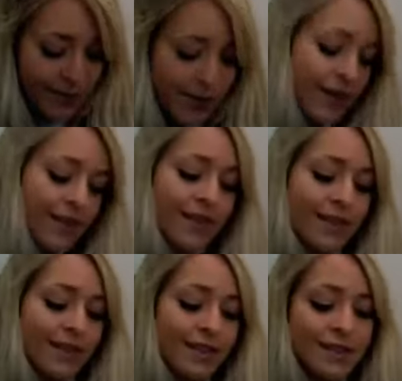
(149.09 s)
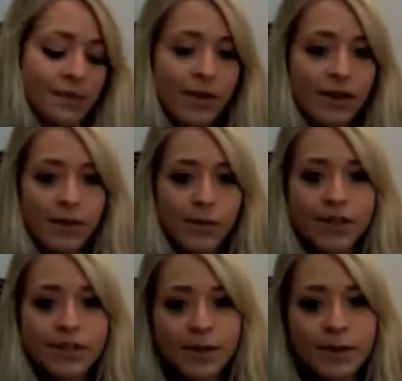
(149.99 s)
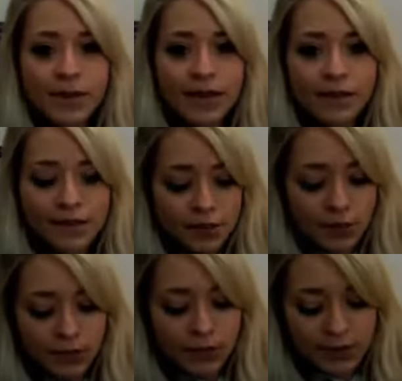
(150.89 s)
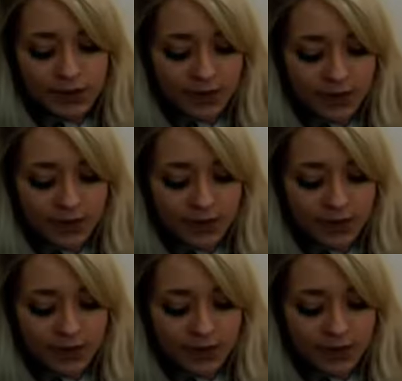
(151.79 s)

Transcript: with this one, which I believe is called